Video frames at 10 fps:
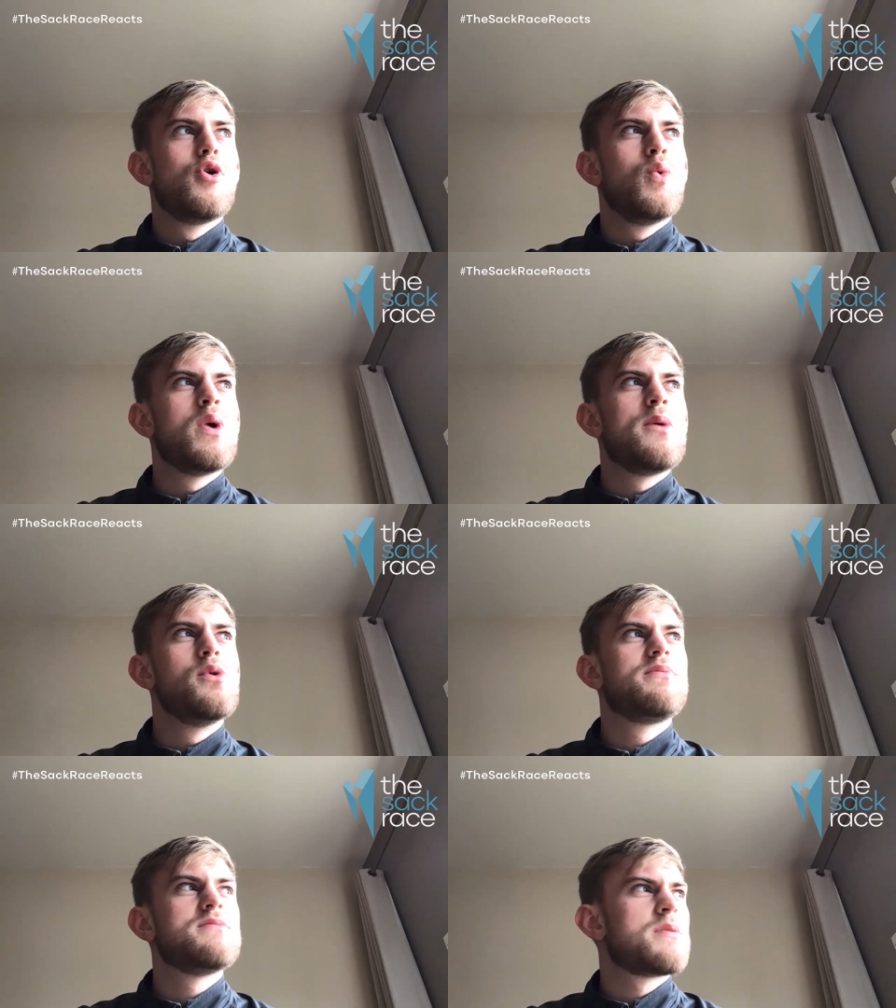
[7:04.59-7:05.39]
we
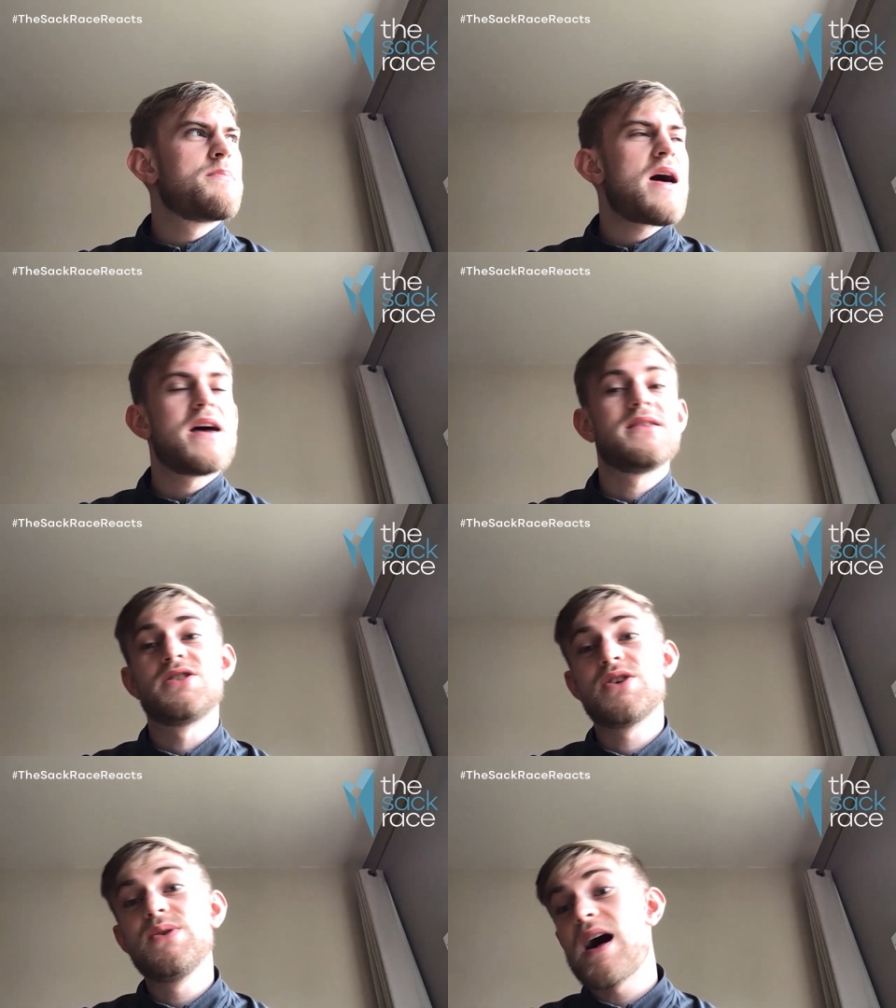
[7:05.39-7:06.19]
would be prepared to
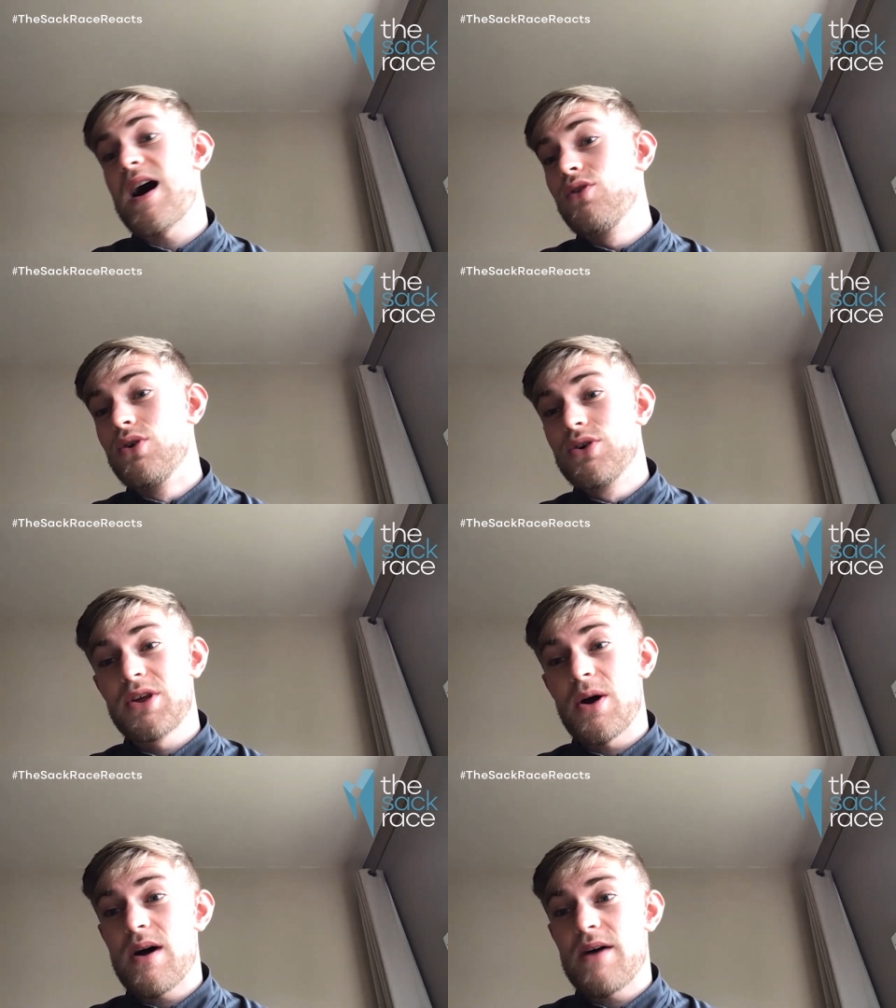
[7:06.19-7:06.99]
do that. And
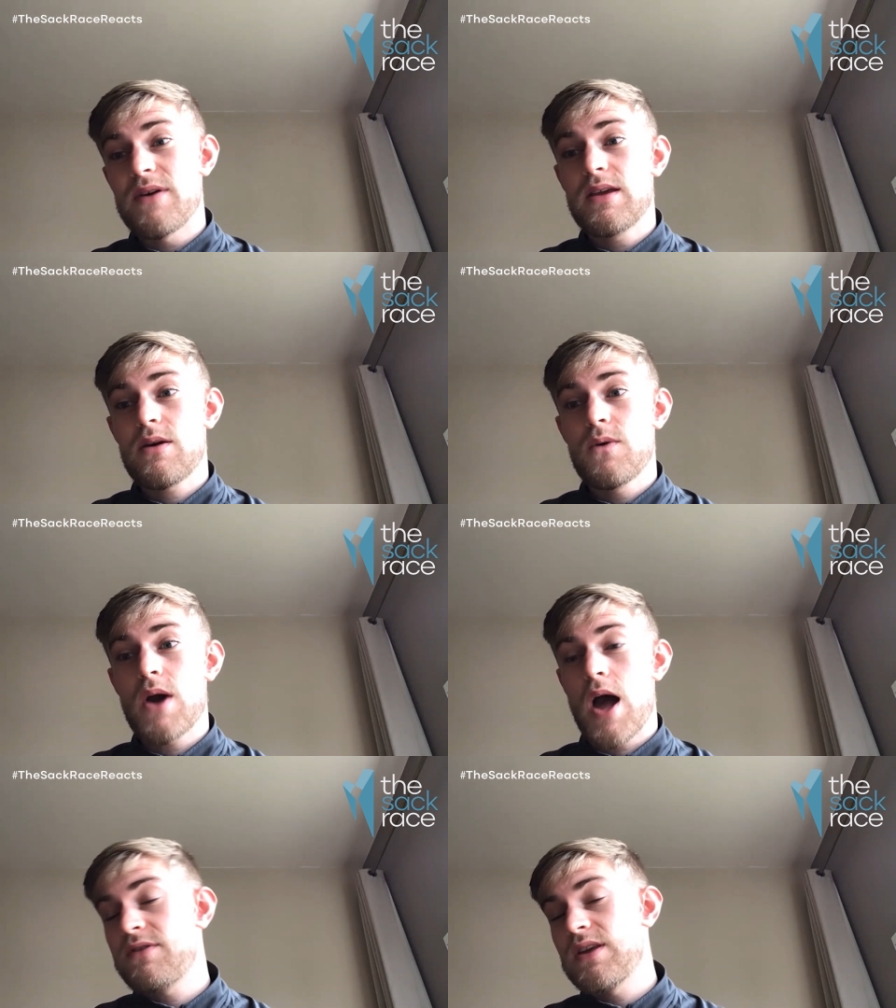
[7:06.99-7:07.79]
also, I think
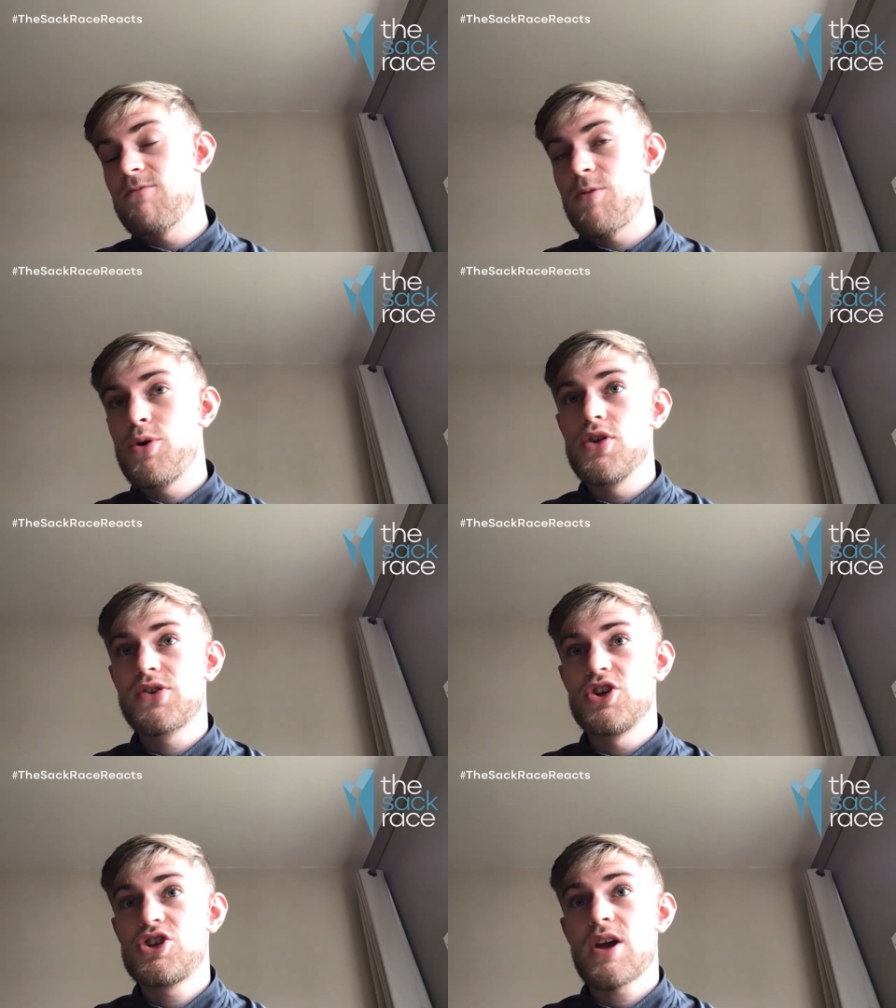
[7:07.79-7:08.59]
I've seen
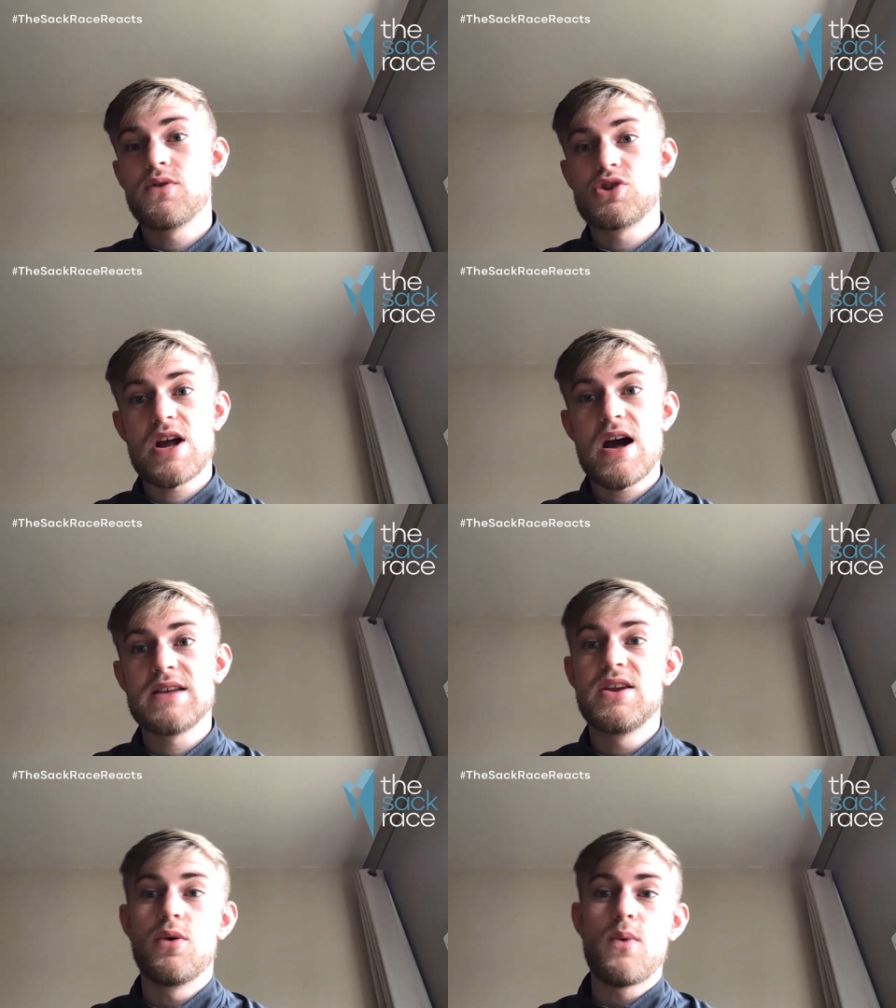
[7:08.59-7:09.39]
reports that Sheffield
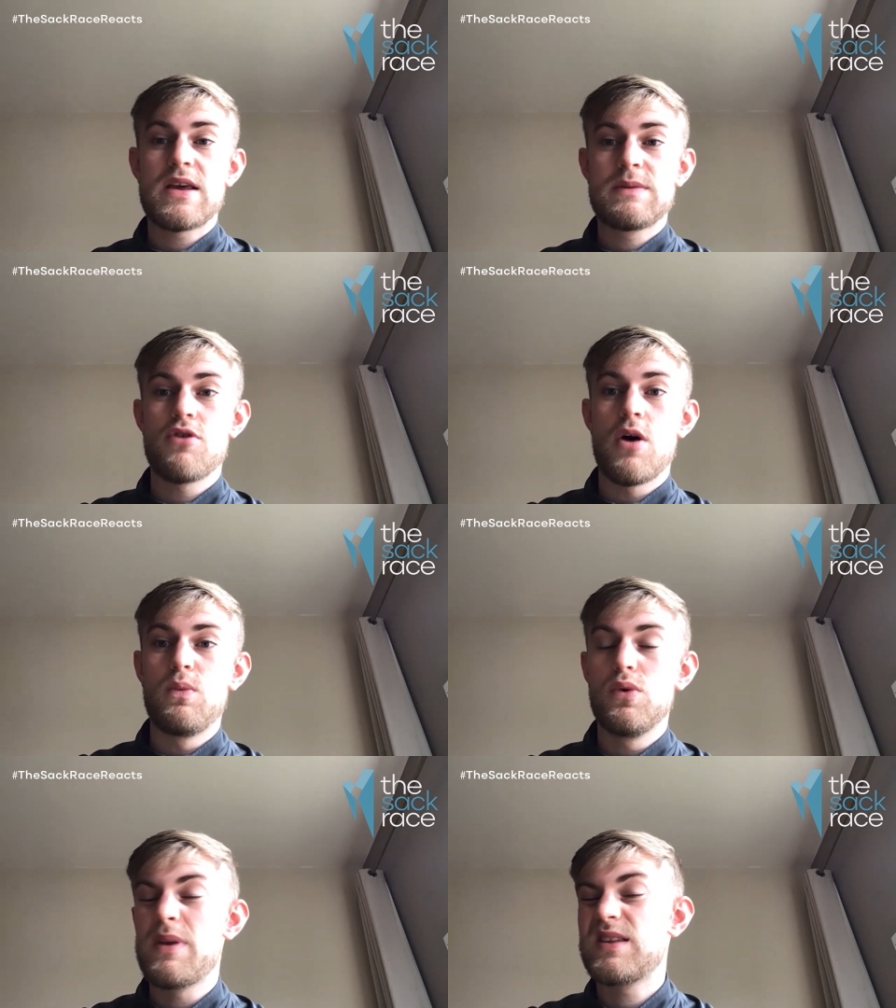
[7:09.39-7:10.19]
United and West Brom
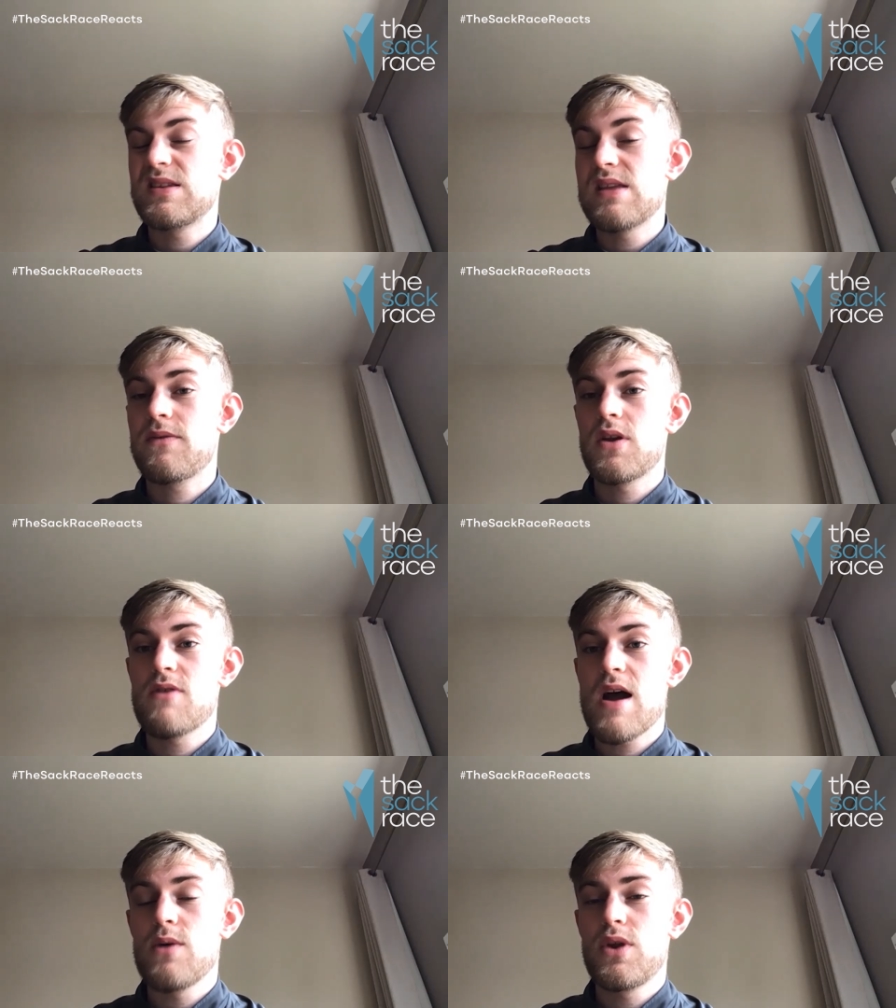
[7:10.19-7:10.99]
will be sniffing
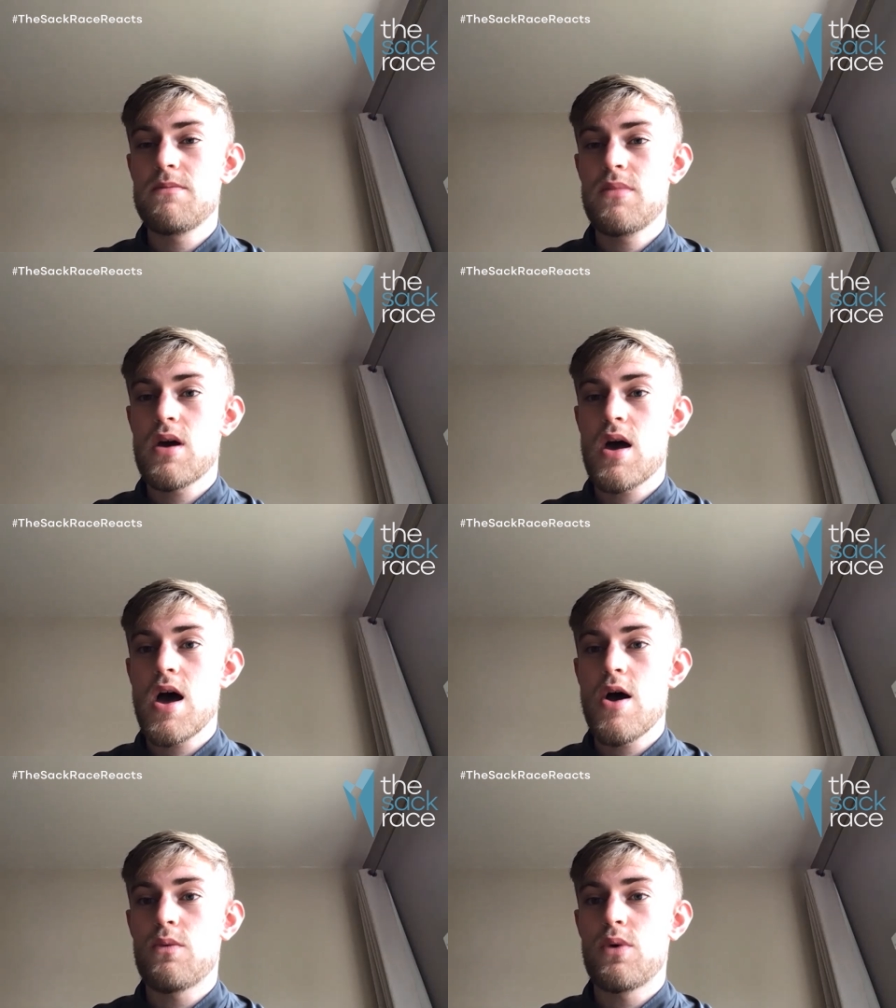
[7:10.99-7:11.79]
around him
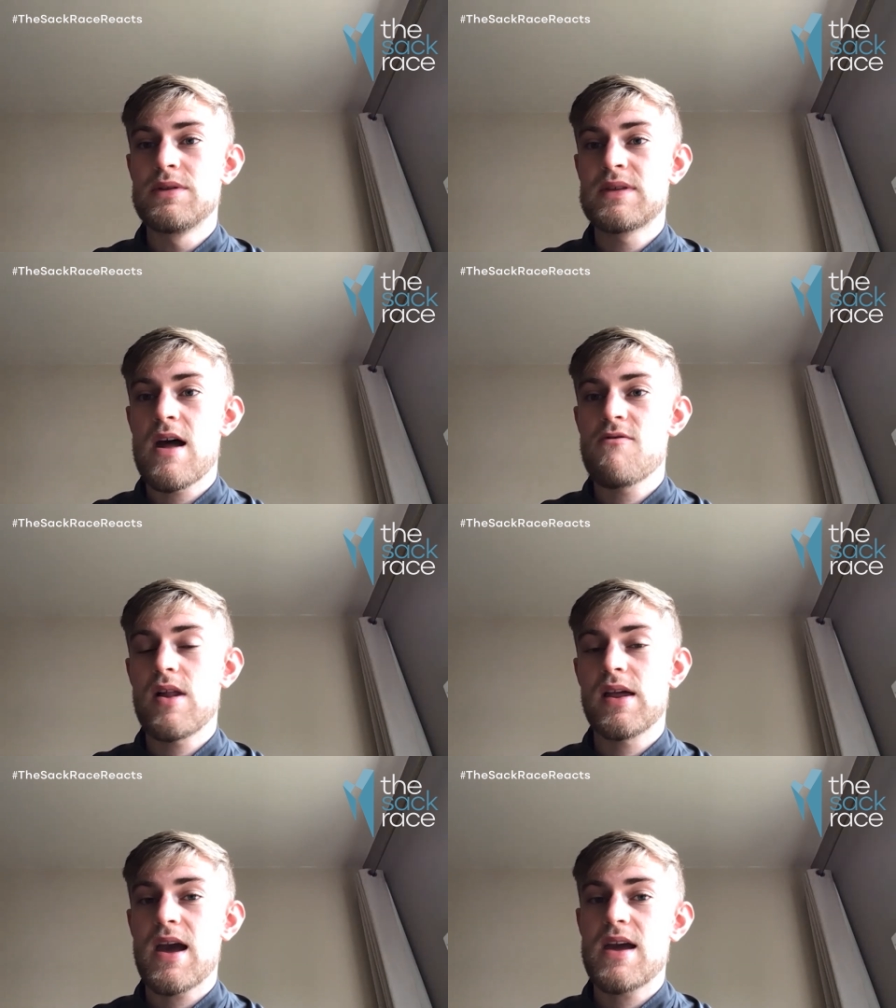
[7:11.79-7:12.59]
once they're
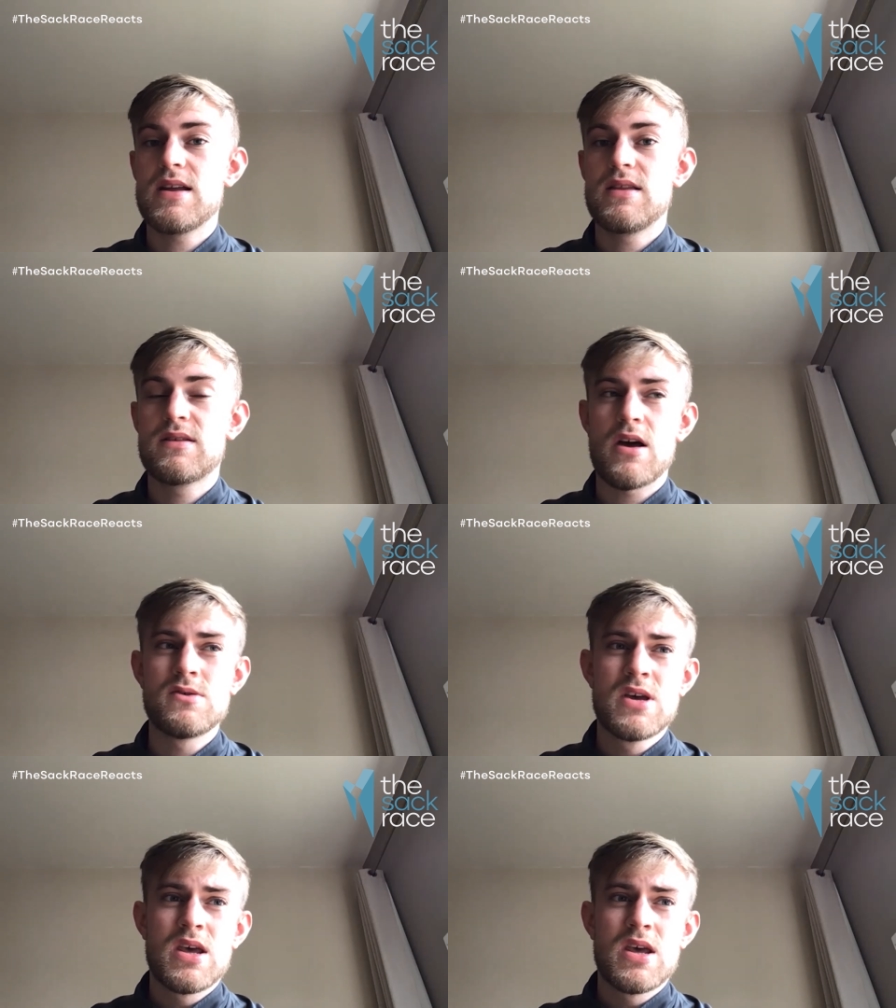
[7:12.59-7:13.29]
relegated. So